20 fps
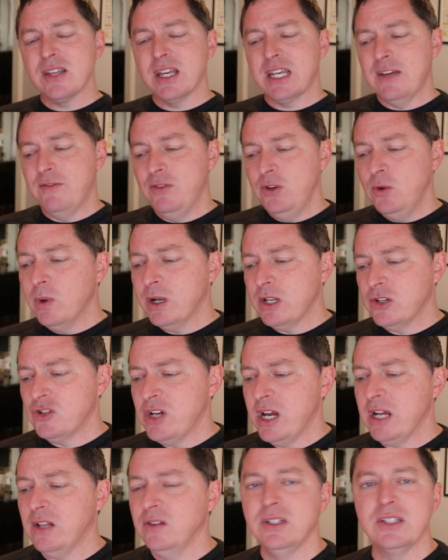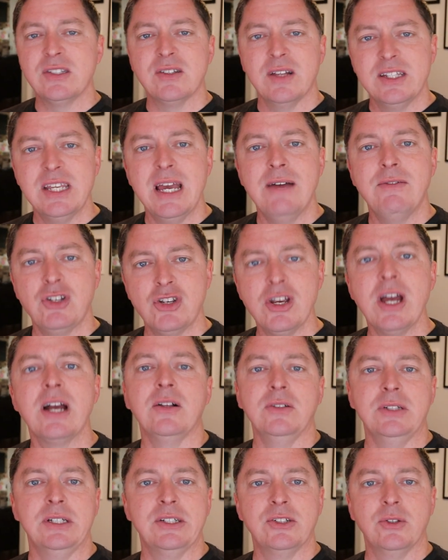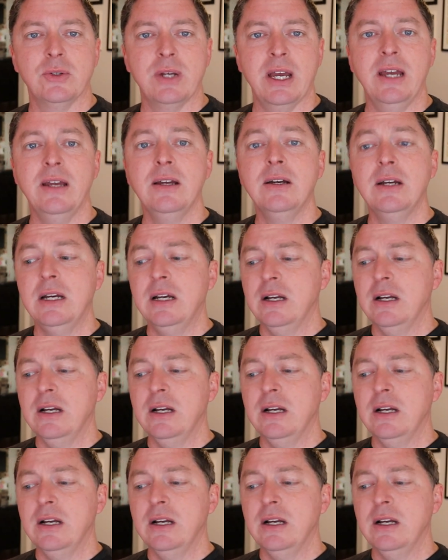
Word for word: Like, if you want a checklist, let's have a checklist, okay?